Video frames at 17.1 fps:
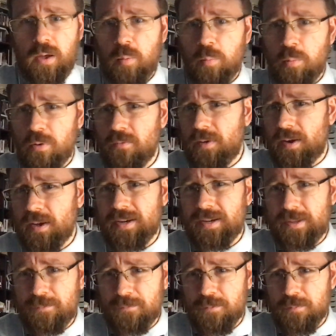provided
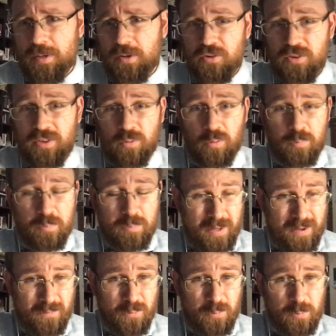information that was
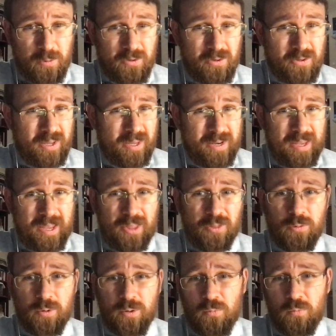pivotal in
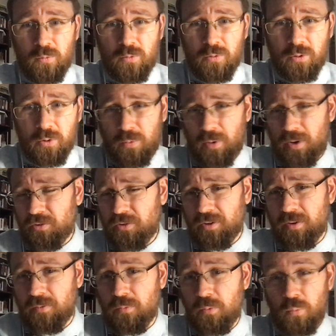answering the
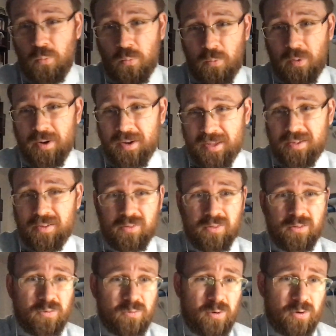question of what is
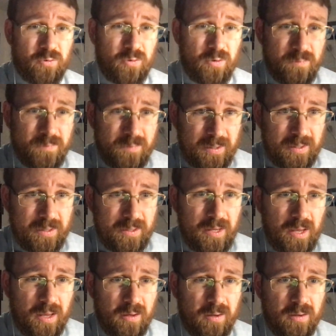the structure of
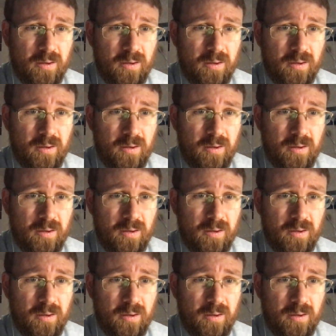DNA.